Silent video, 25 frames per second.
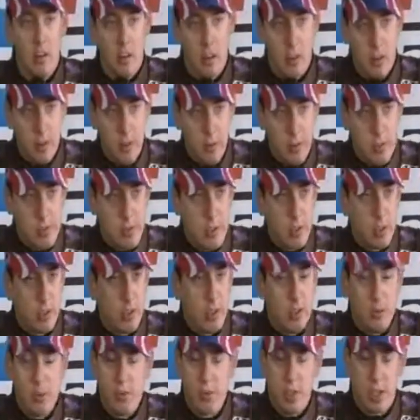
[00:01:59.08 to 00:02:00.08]
it was
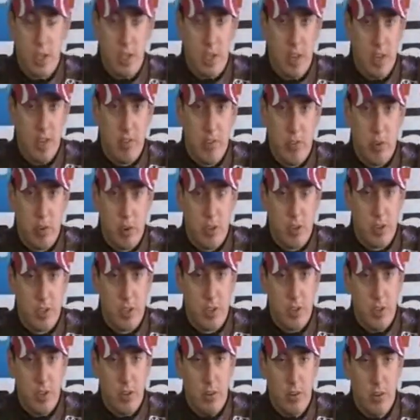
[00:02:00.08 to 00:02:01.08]
a good day for us. You
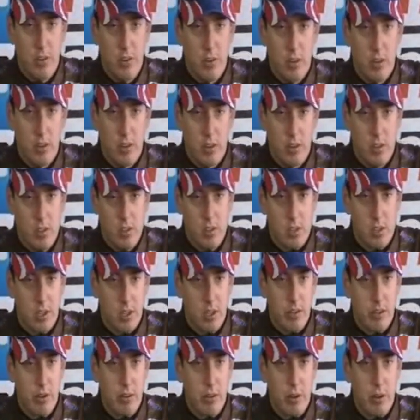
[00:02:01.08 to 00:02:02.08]
know, the Snickers
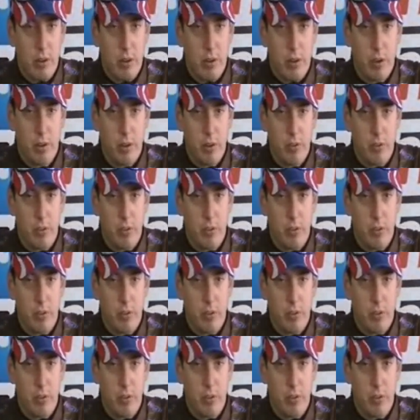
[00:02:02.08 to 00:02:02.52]
Toyota was really